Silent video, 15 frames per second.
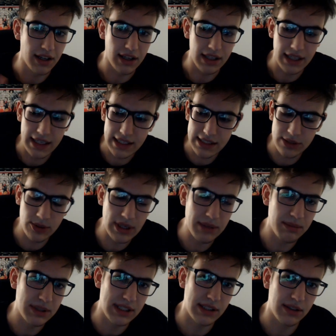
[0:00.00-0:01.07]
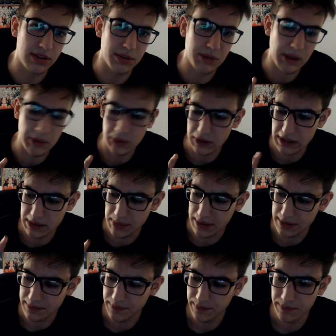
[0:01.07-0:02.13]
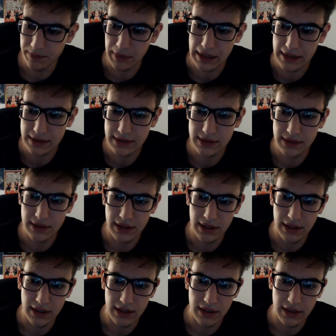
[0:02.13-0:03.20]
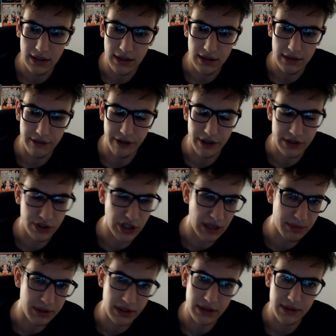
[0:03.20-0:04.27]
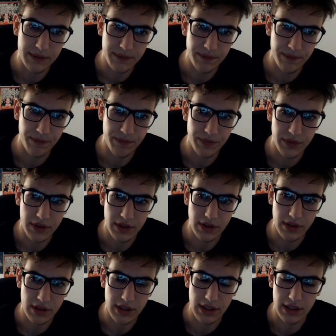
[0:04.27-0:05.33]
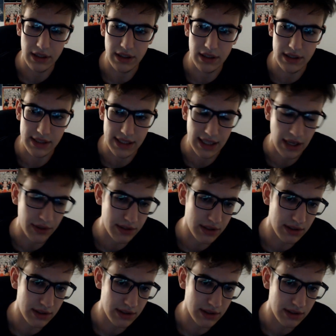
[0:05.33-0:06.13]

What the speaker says: His dream could be a policeman, but first chapter he isn't allowed.